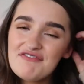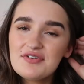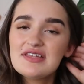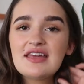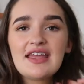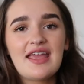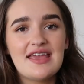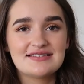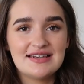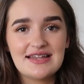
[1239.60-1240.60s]
everything
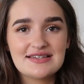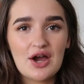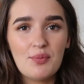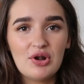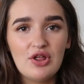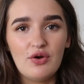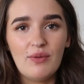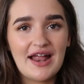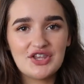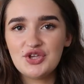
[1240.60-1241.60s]
is linked down below
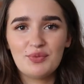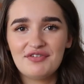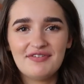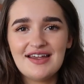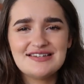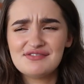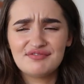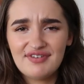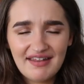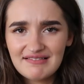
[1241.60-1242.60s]
and you will find it
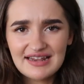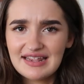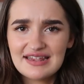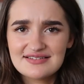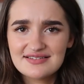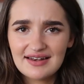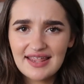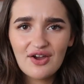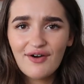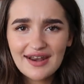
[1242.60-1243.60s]
very
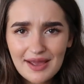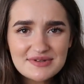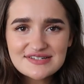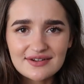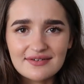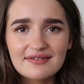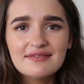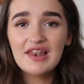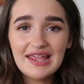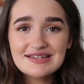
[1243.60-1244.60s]
easily on Amazon.
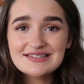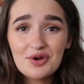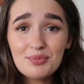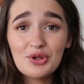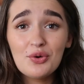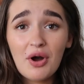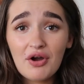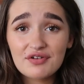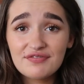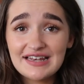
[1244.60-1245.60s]
The links down below
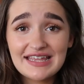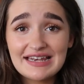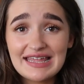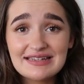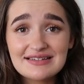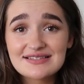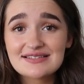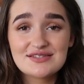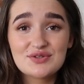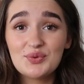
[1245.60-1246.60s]
are affiliate links,
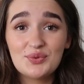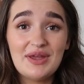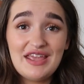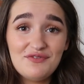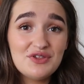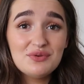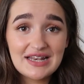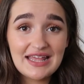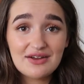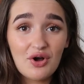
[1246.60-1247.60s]
so if you
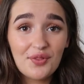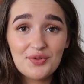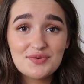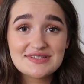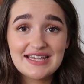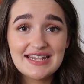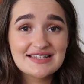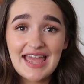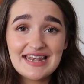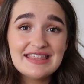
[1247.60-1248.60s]
click on those links,
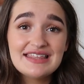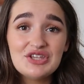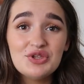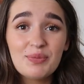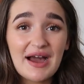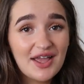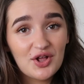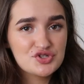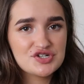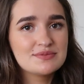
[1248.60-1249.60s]
anything you buy,
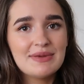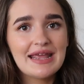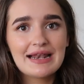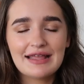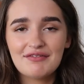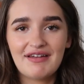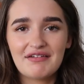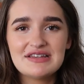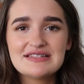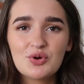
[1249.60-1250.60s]
I'll just make like a
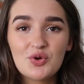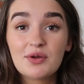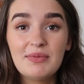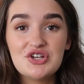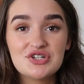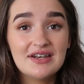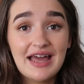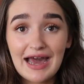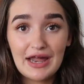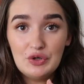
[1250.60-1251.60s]
very small commission
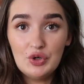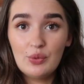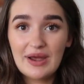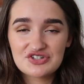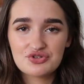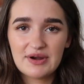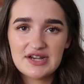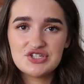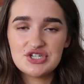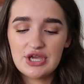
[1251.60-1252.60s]
at no extra
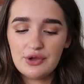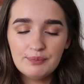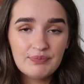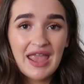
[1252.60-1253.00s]
price to you.